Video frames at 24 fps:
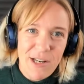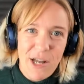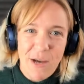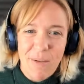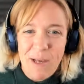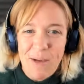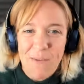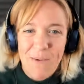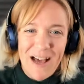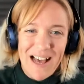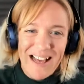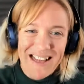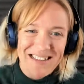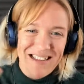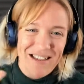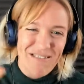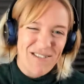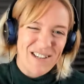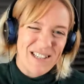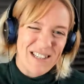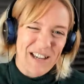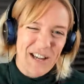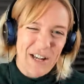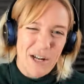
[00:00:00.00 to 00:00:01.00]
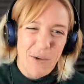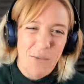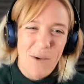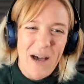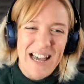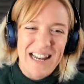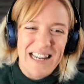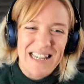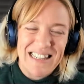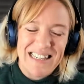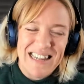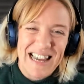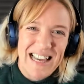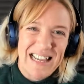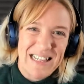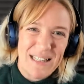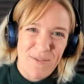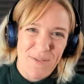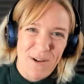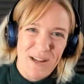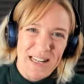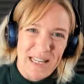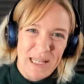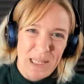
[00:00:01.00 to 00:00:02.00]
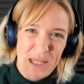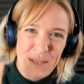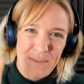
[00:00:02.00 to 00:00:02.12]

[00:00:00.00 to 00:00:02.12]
knowing where there are certain awareness days if I need